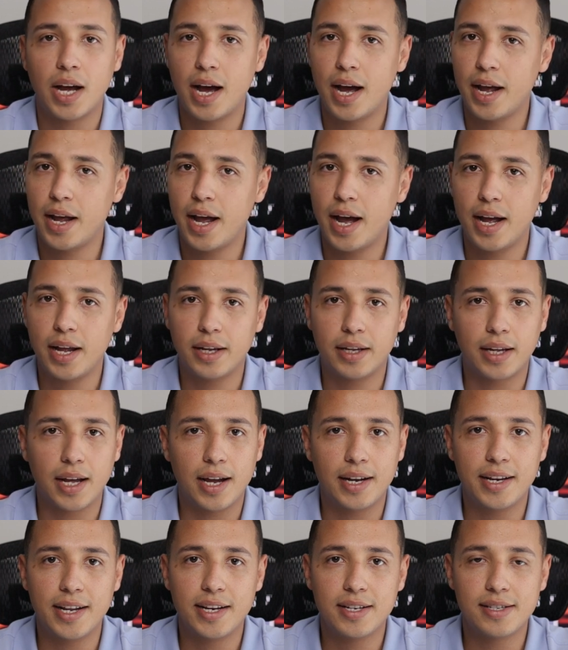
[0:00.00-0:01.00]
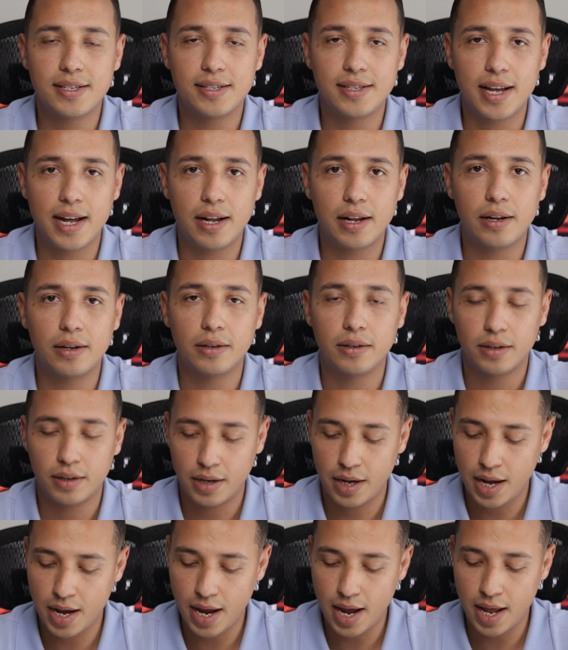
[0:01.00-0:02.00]
I didn't sell.
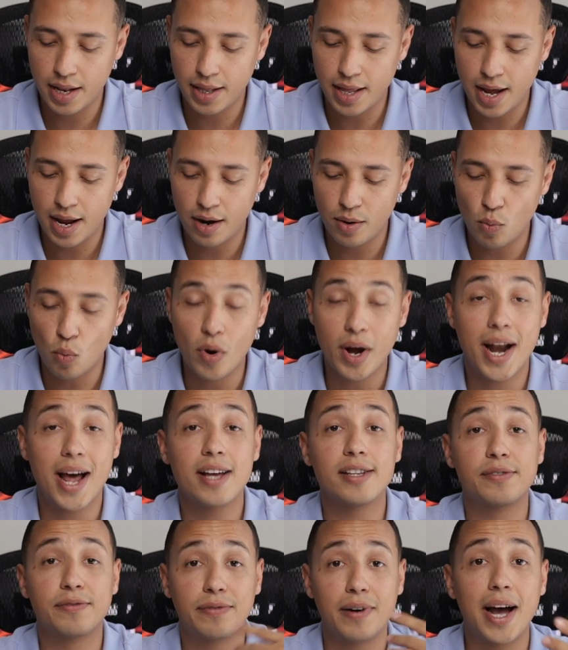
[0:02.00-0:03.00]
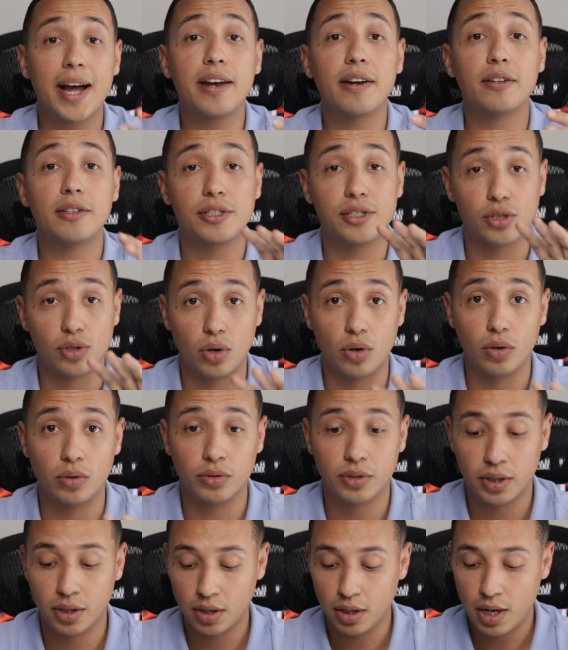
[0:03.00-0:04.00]
And then when I finally
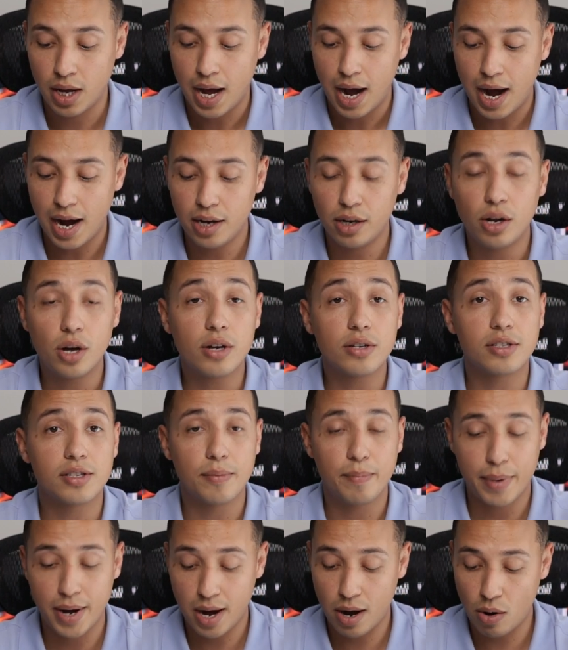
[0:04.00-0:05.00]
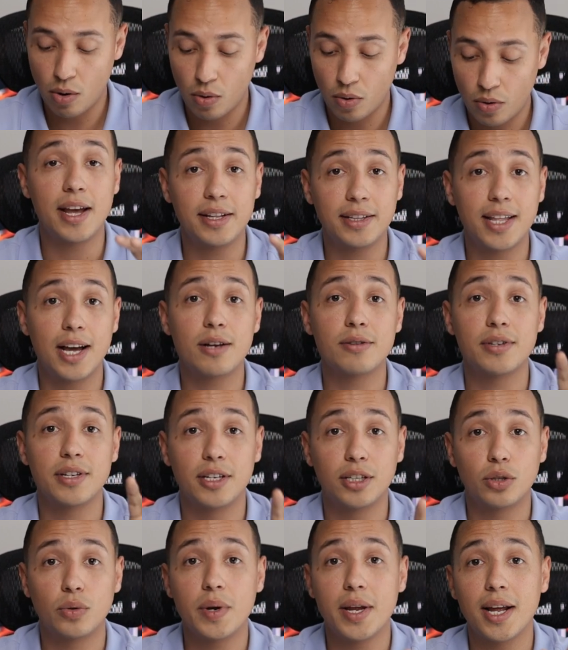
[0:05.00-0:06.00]
sold, I lost about
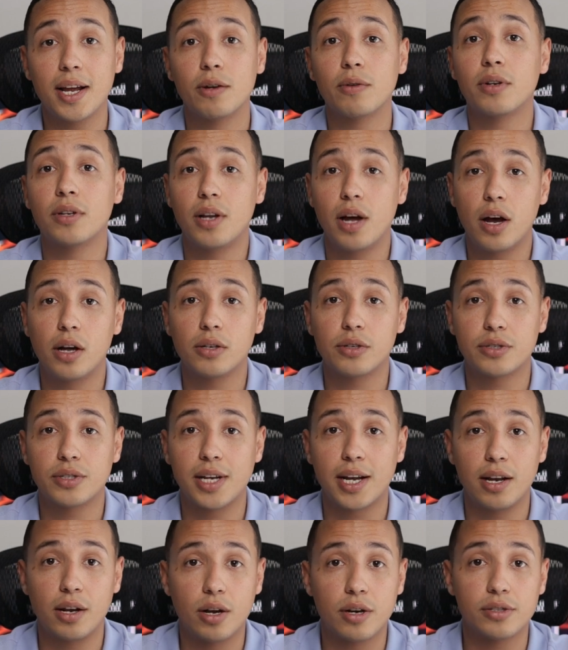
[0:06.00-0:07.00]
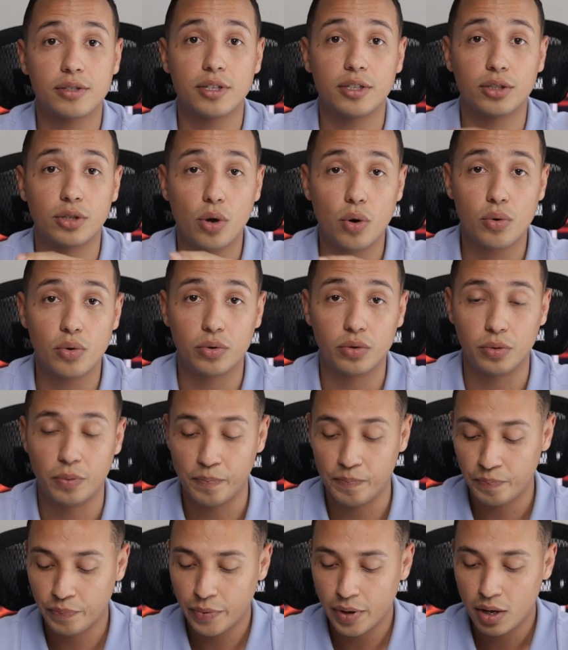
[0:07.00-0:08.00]
$8,300 I lost in
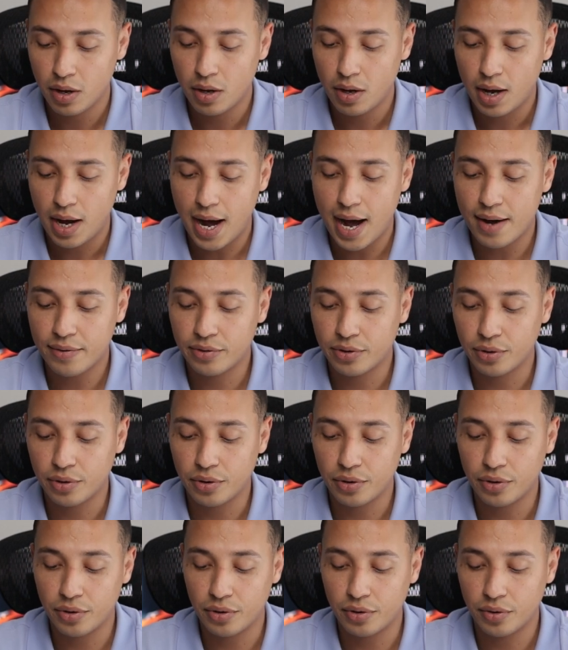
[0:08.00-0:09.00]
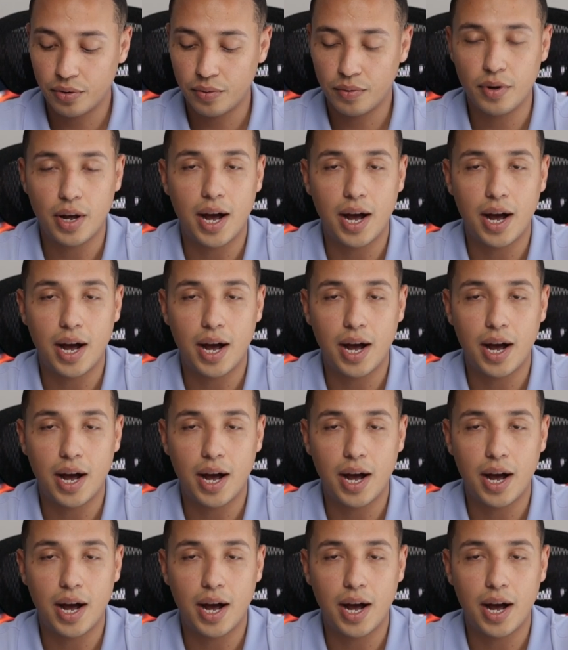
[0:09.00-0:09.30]
total after